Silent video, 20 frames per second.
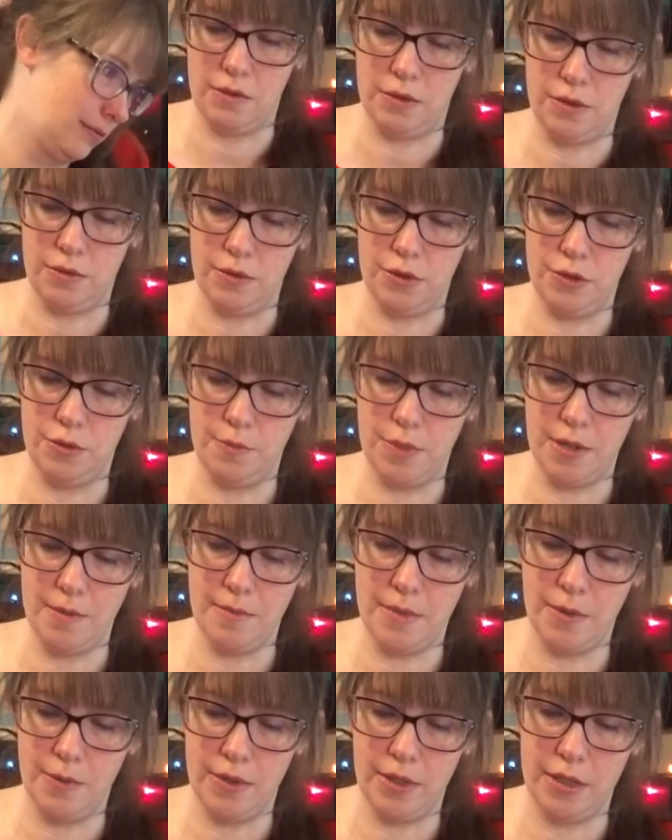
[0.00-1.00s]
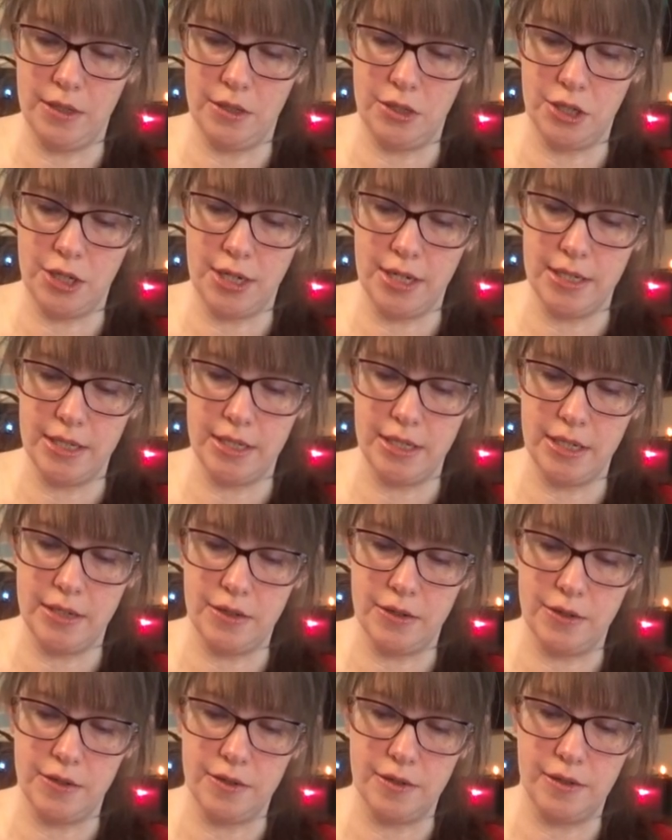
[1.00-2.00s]
Don't you bump me with these giant
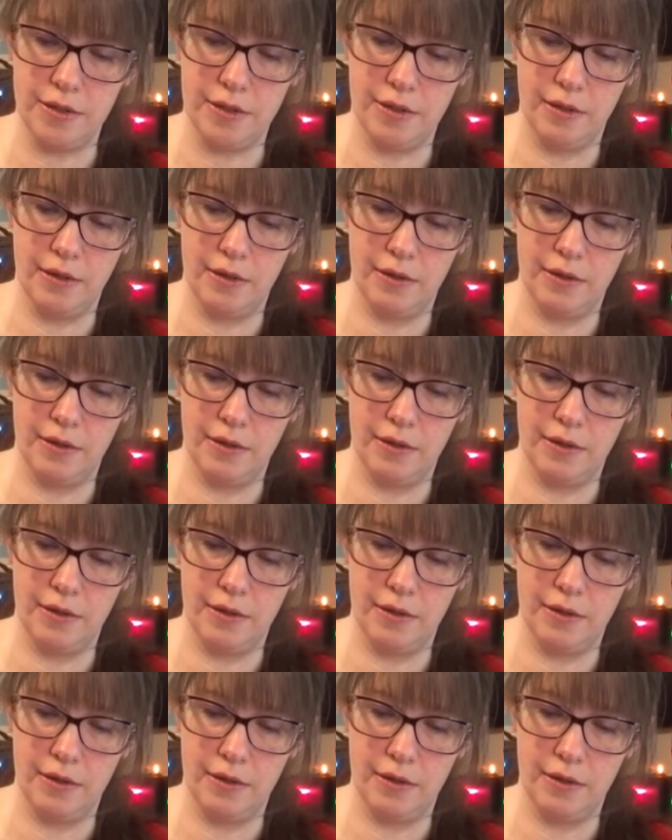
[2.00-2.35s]
scissors.